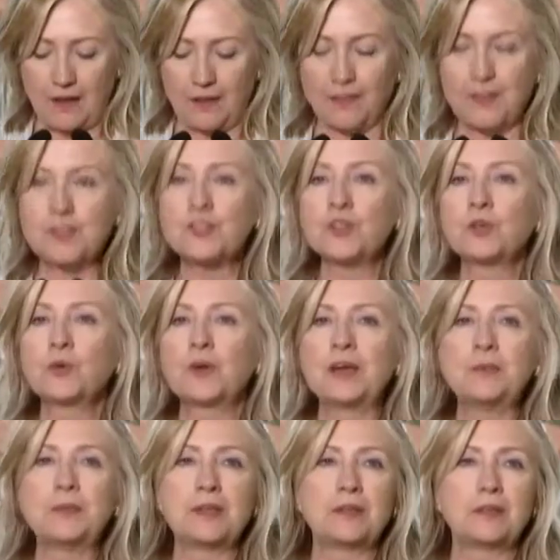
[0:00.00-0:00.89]
This
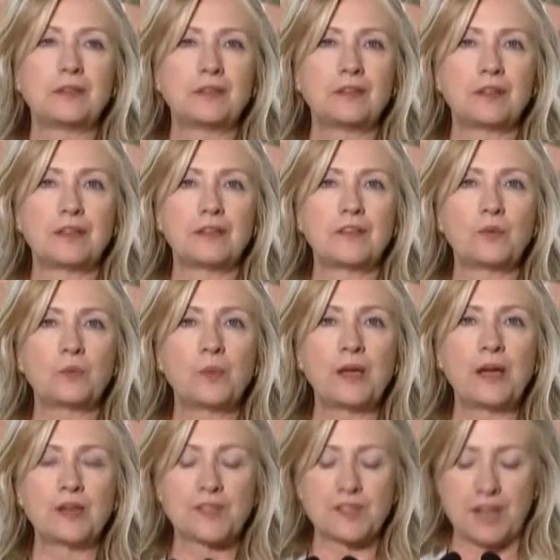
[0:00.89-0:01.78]
agreement uh, that
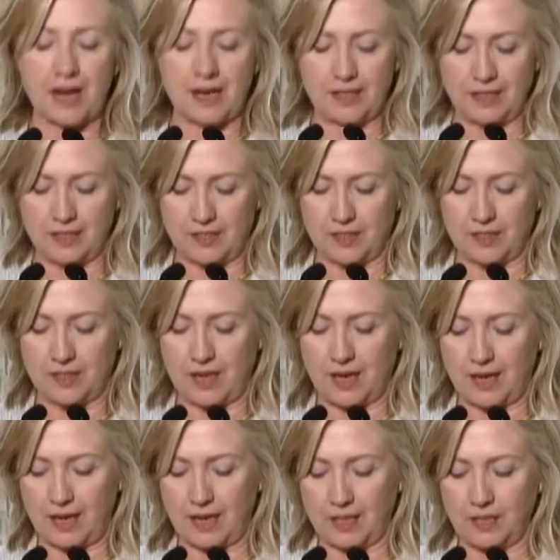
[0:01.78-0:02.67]
we are signing
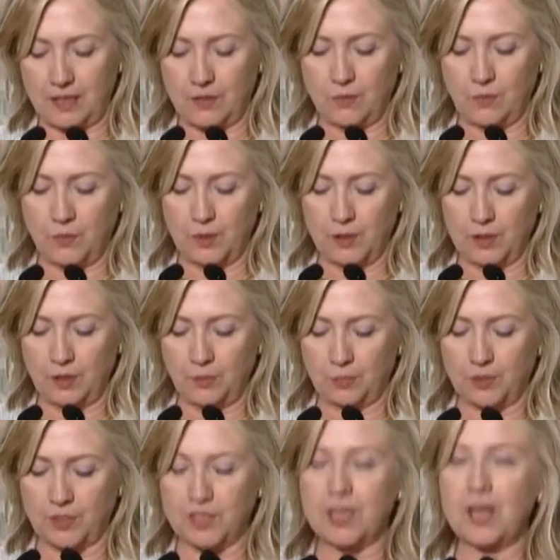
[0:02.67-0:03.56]
today will
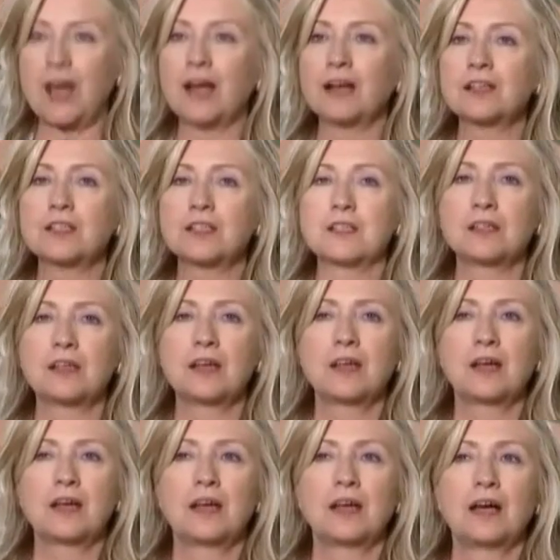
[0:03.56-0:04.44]
protect
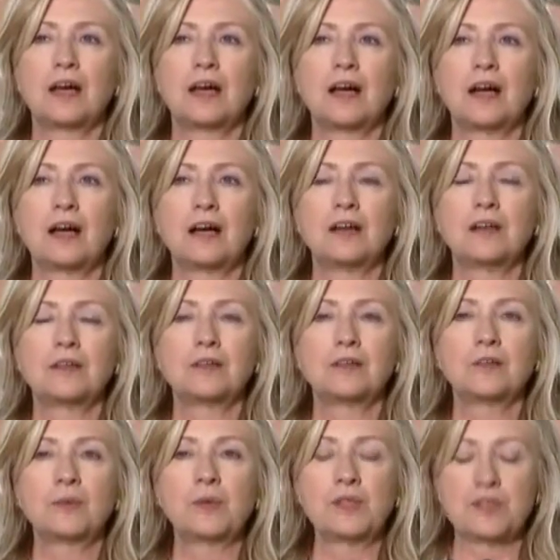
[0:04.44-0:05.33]
uh,
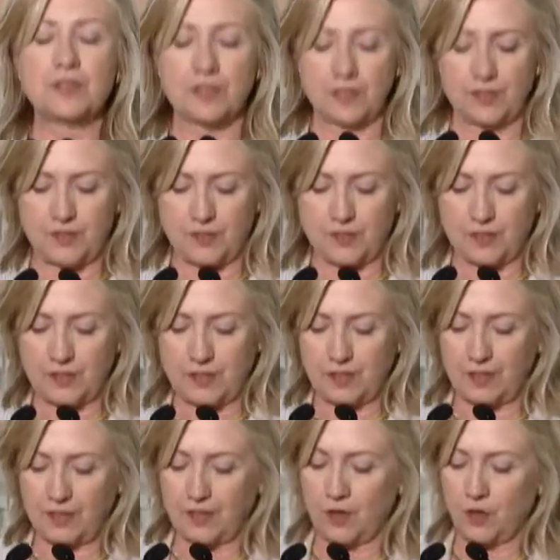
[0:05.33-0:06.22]
Greece's
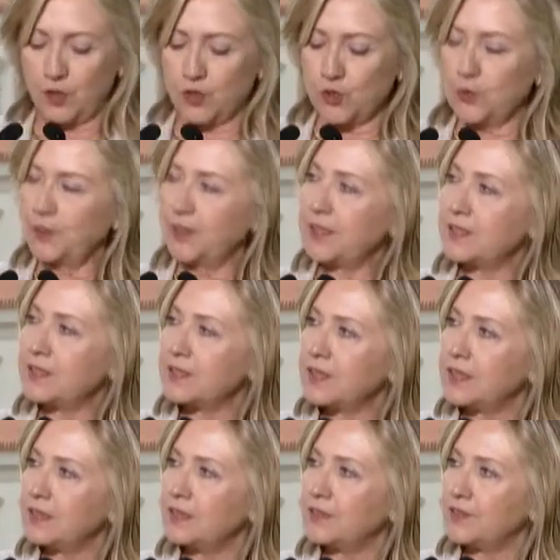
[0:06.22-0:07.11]
culturally
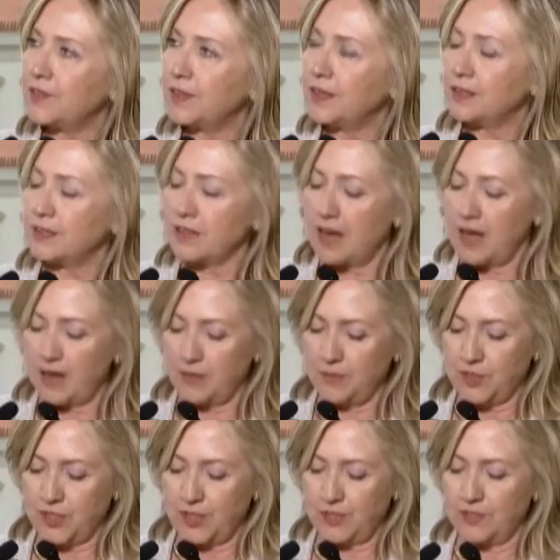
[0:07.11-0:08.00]
significant
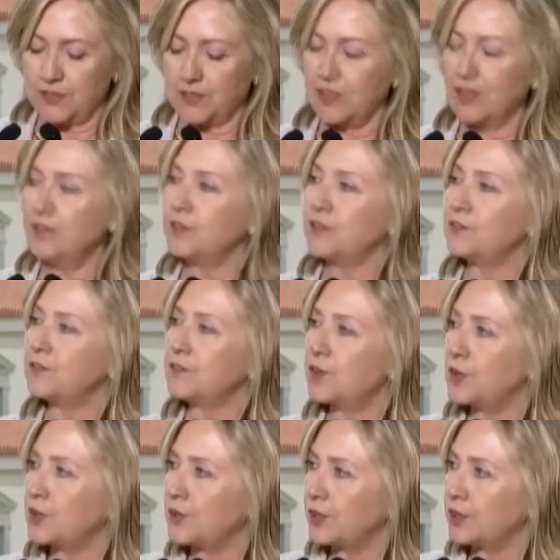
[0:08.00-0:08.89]
objects even
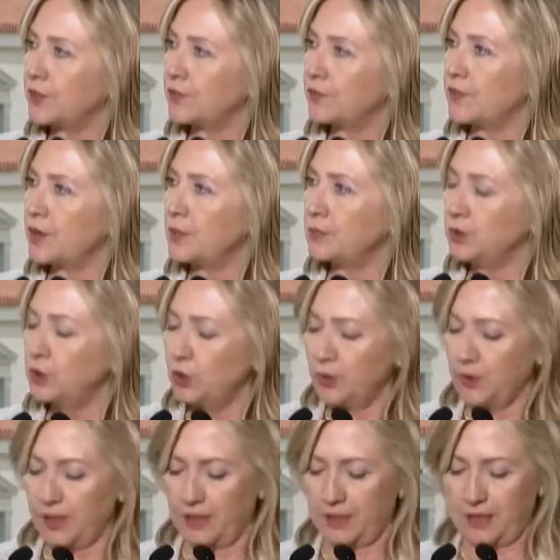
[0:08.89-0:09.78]
further from
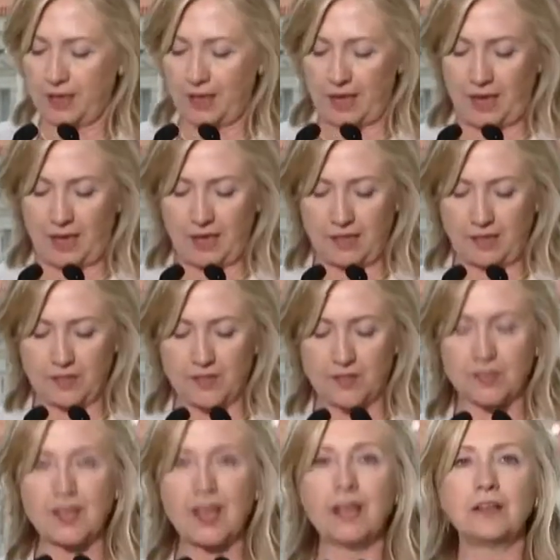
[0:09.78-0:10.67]
looting and
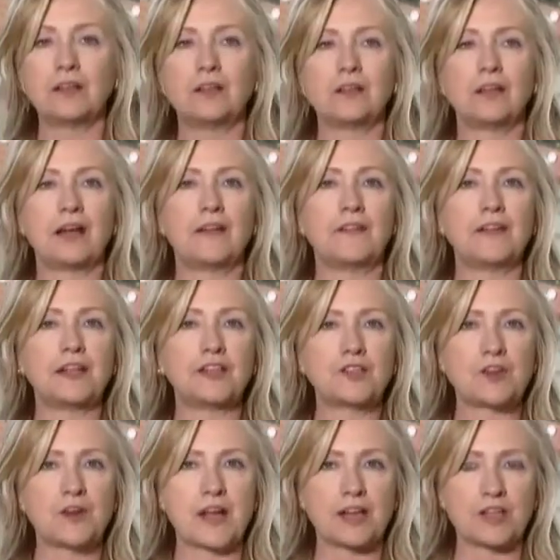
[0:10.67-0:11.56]
sale on the
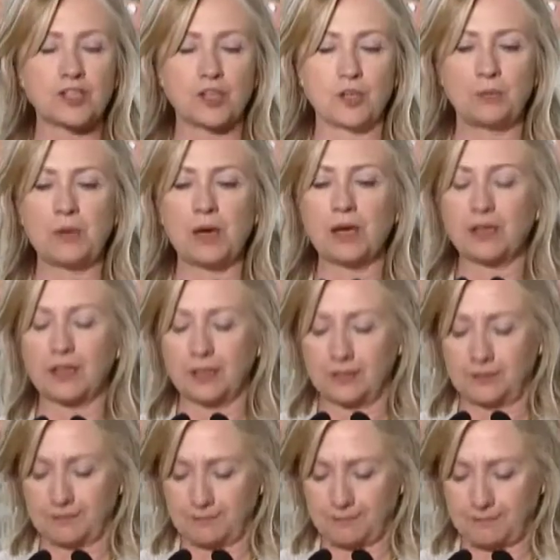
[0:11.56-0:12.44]
international market.